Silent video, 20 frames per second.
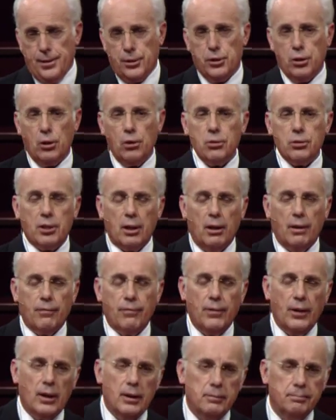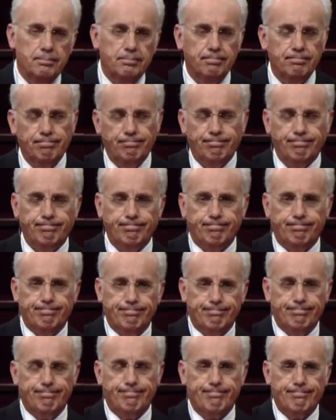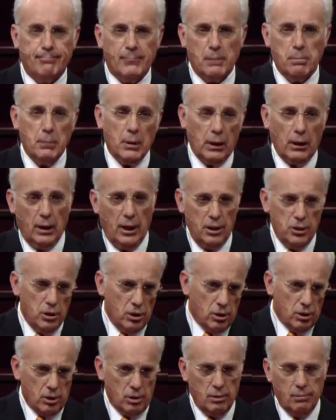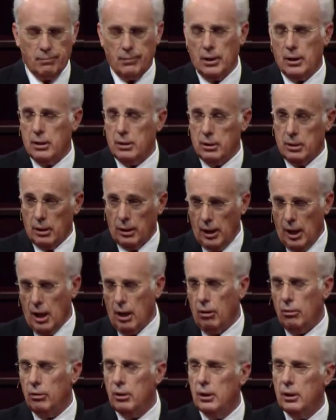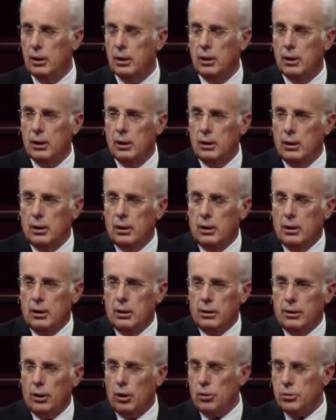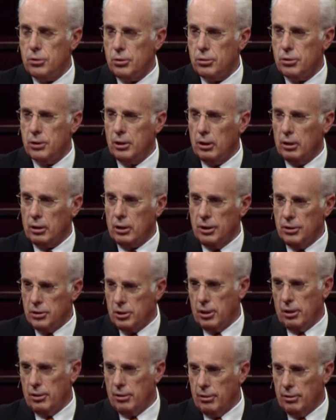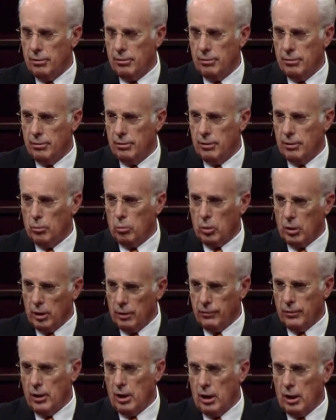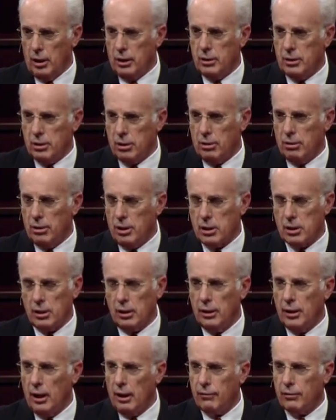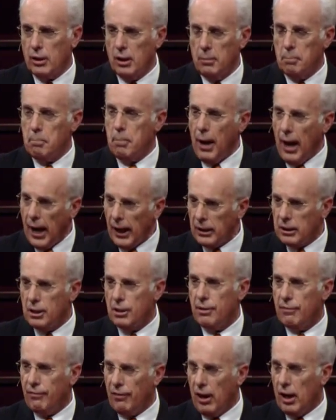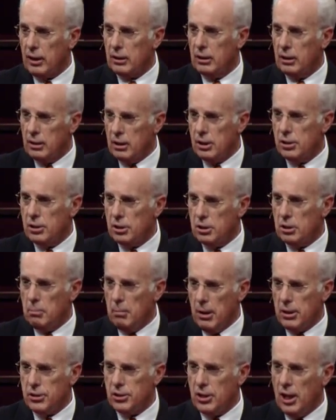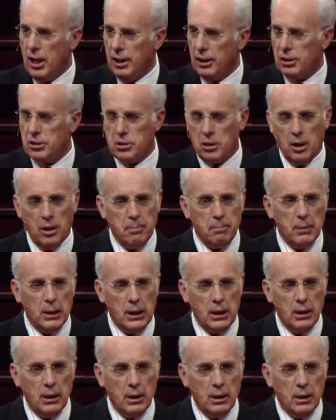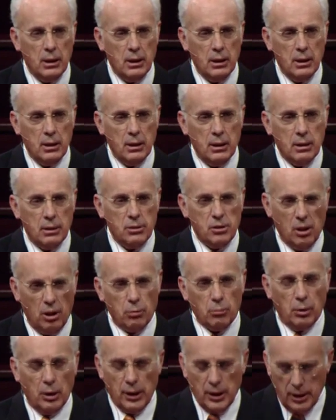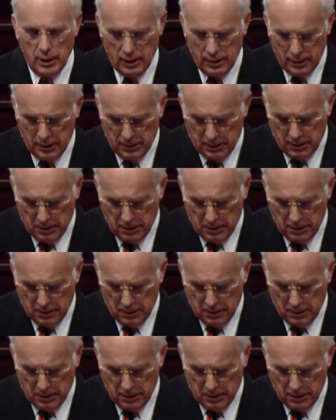The Jews have, uh, Middle Ages to now, those who still consider the Word of God seriously have come back to the fact that this is a messianic psalm, generally.